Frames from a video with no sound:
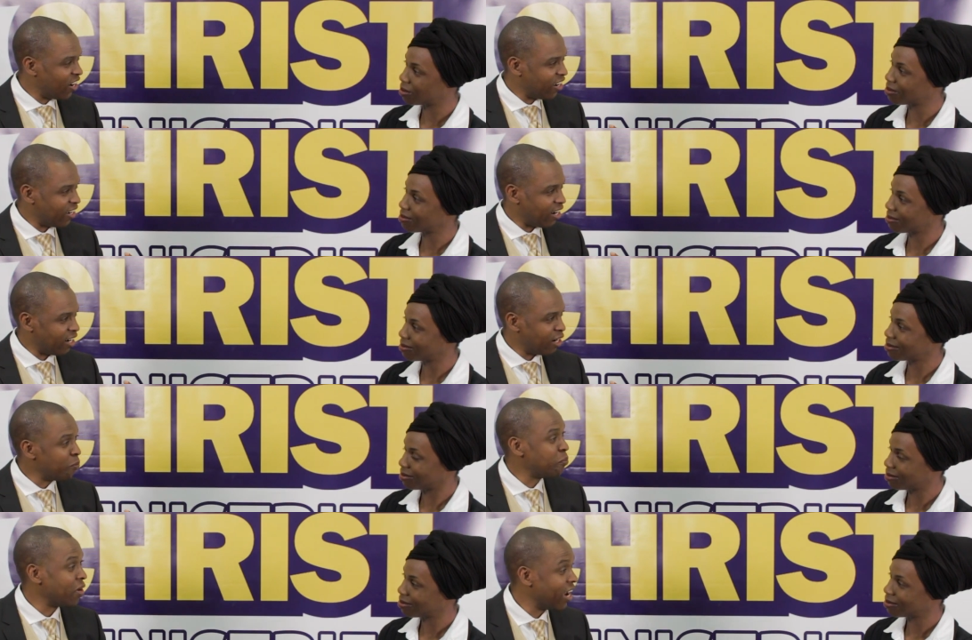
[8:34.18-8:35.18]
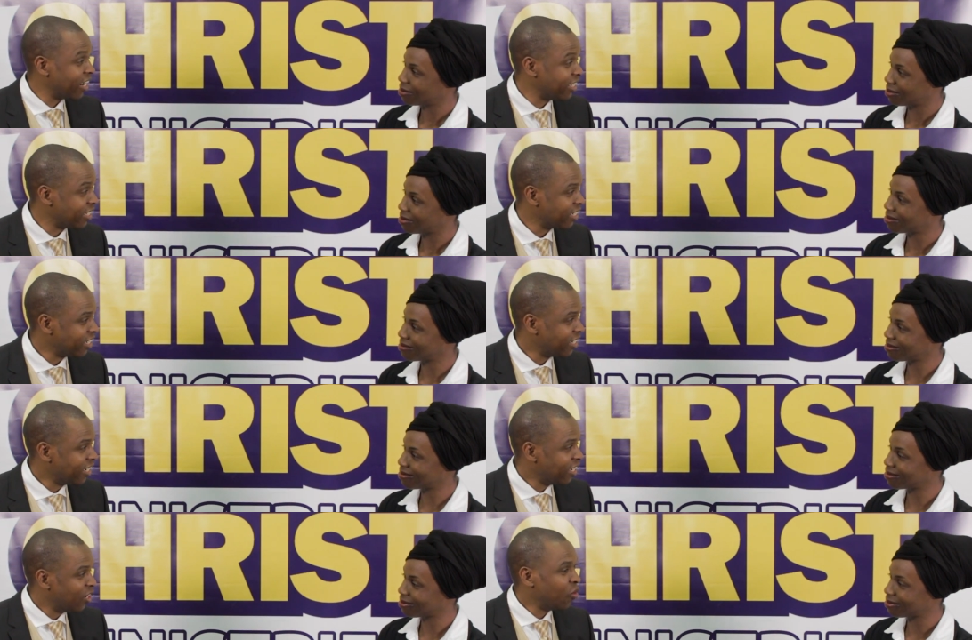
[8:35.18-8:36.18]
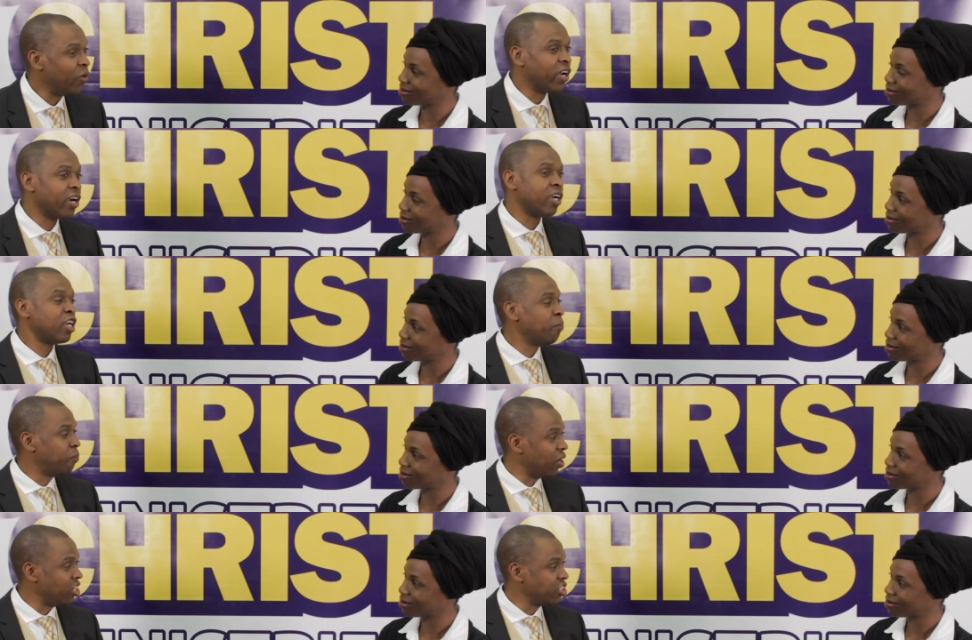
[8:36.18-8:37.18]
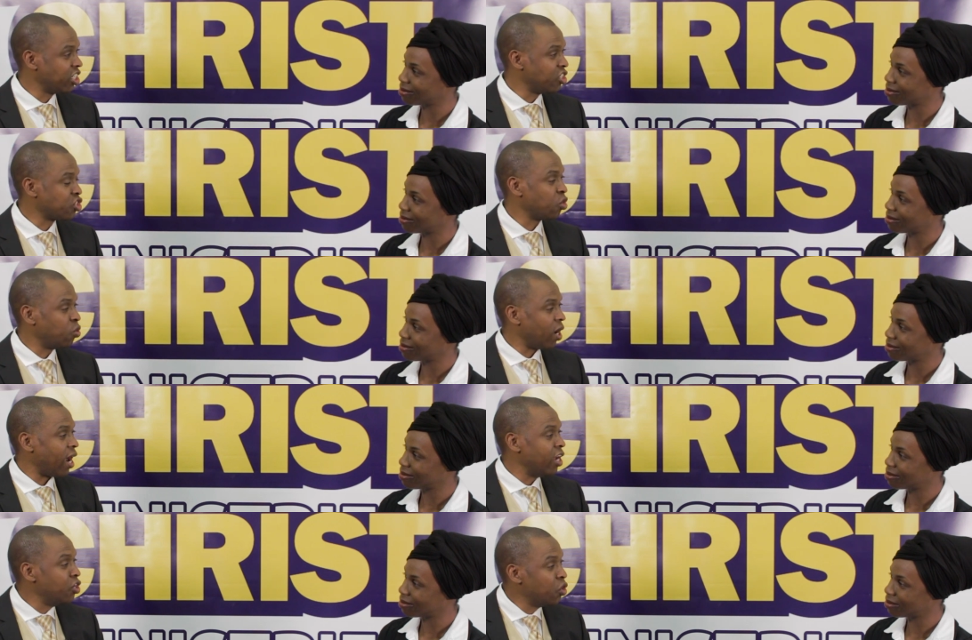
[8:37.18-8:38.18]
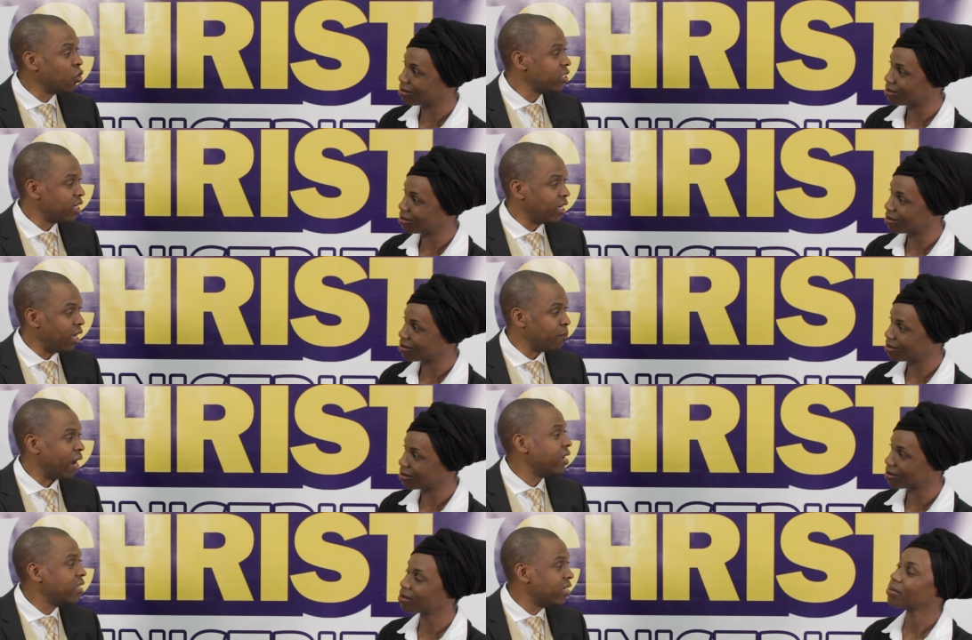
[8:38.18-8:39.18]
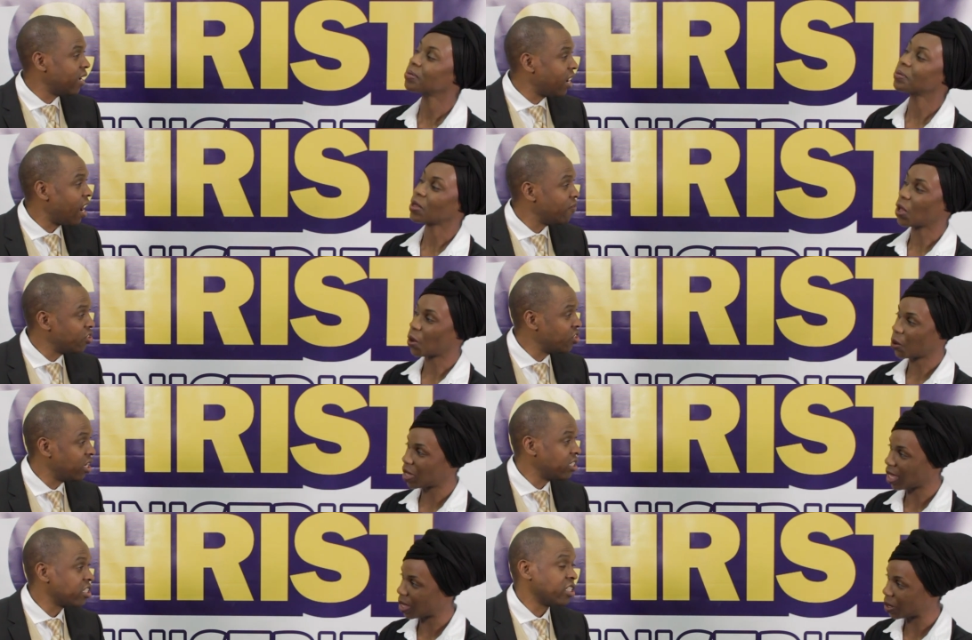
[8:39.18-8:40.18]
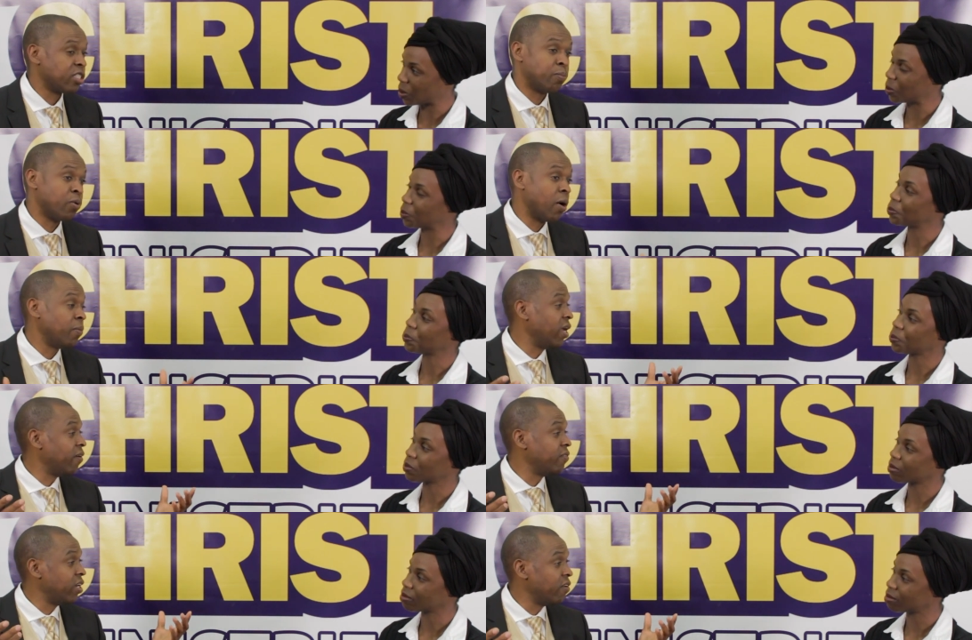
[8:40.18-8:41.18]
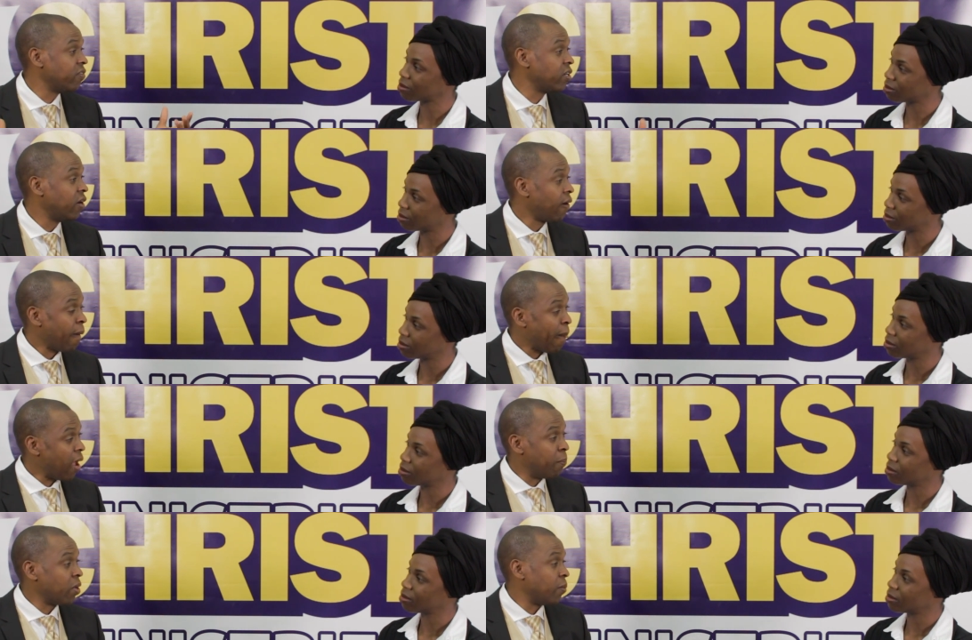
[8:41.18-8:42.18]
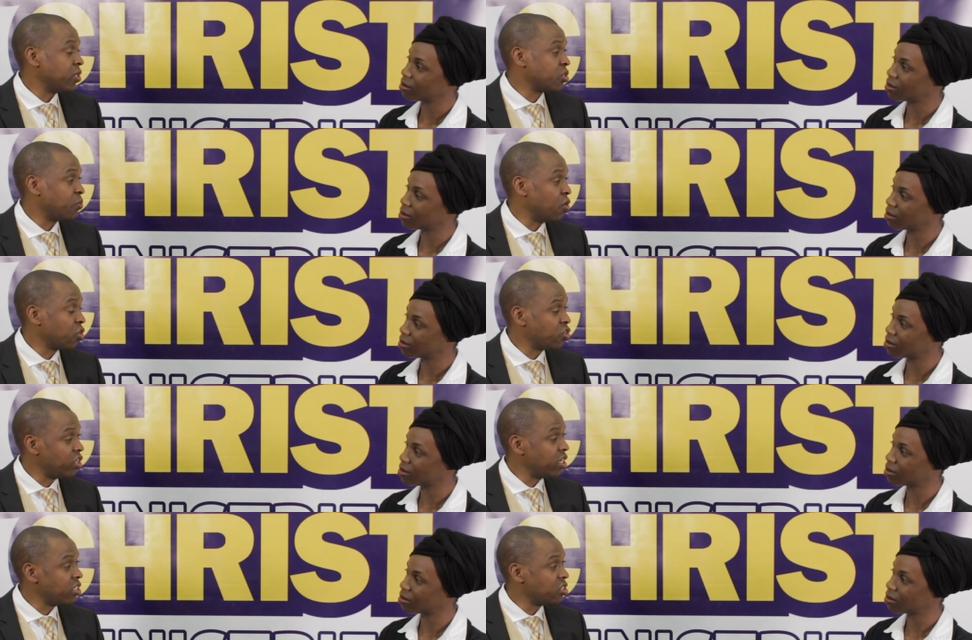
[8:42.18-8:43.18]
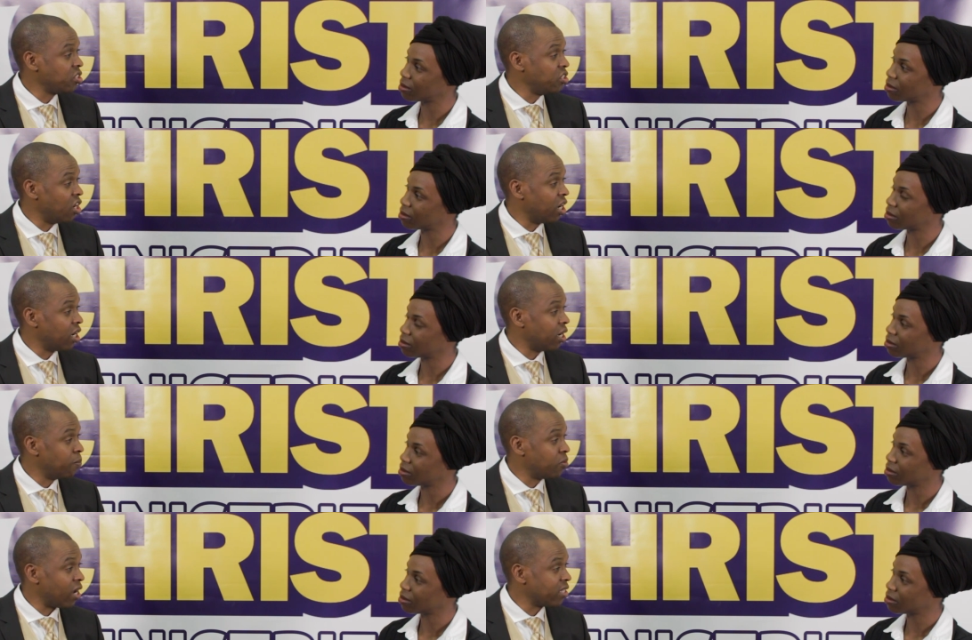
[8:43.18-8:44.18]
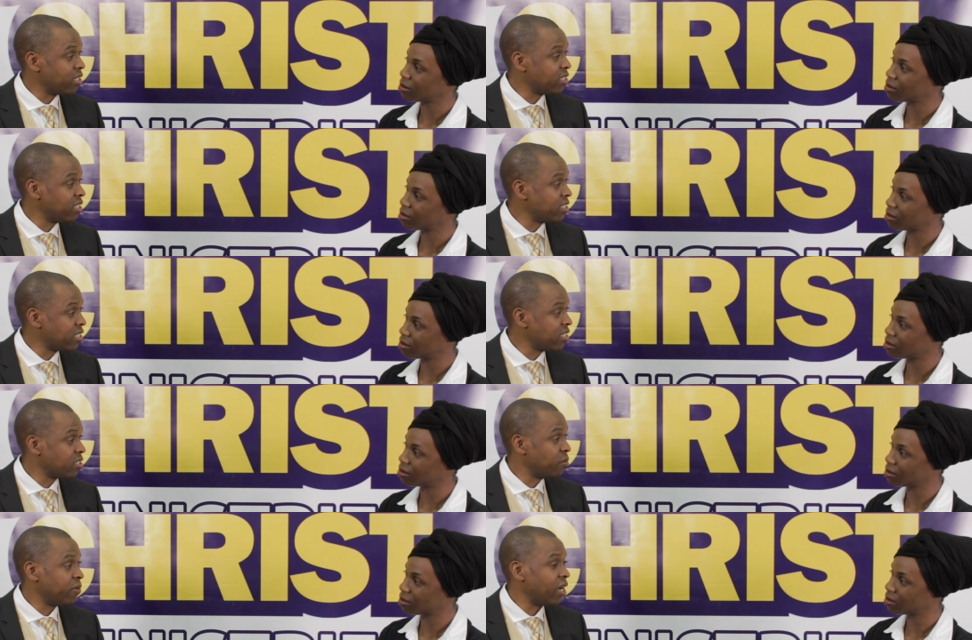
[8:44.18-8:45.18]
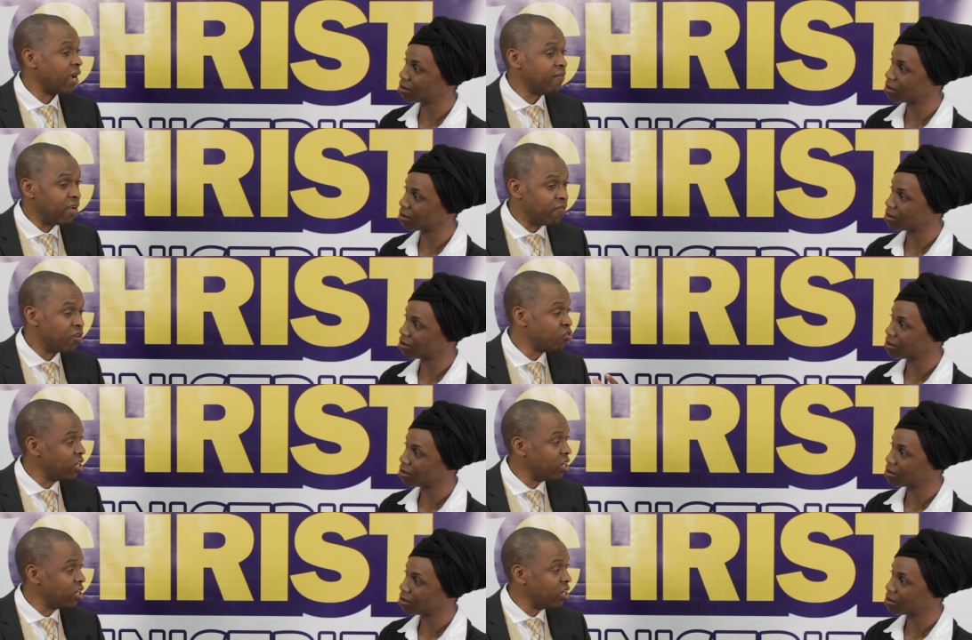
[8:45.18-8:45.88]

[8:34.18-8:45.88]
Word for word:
Speaker 1: or, or a brand, mm -hmm. the Bulgin. So I know the name. I did not have a relationship. Okay. Probably I've never, I probably spoke to his younger brothers and sister, but I've never